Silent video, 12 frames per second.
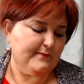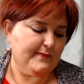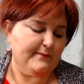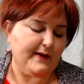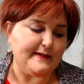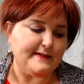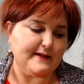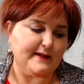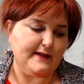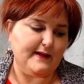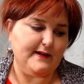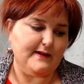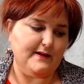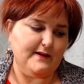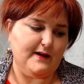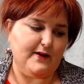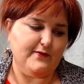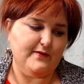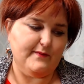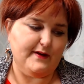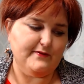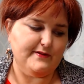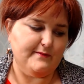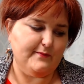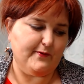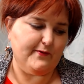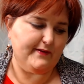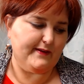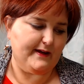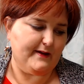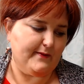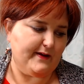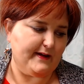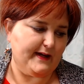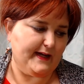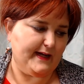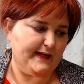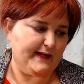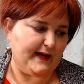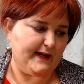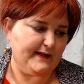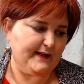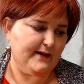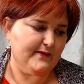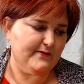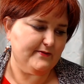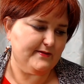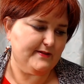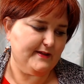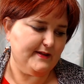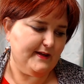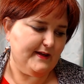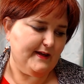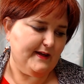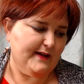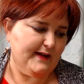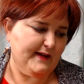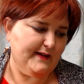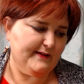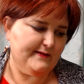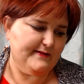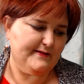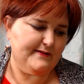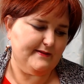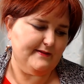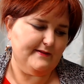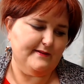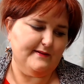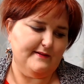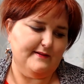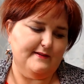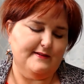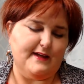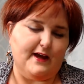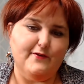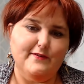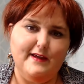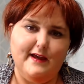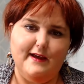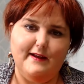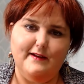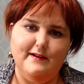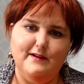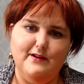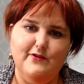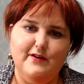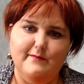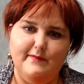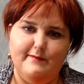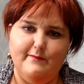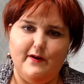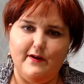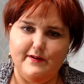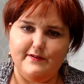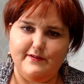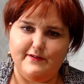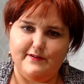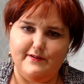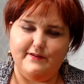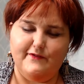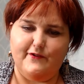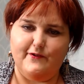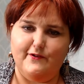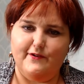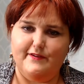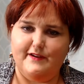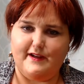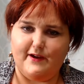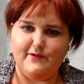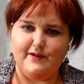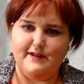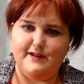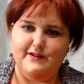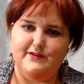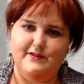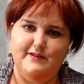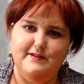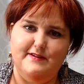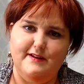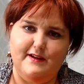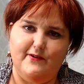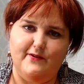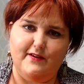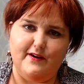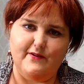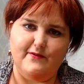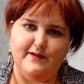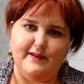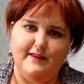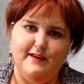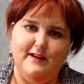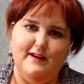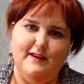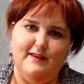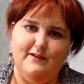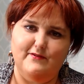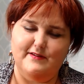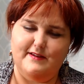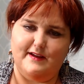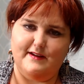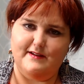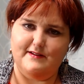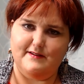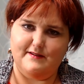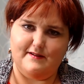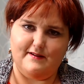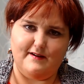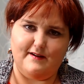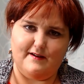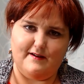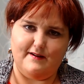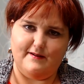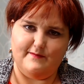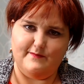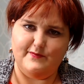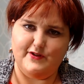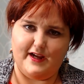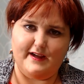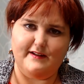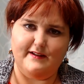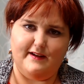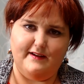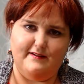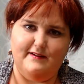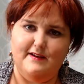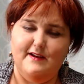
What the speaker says: basically, the most important thing about getting diagnosed is so that you can be monitored for the co-conditions that go along with it, and those things checked and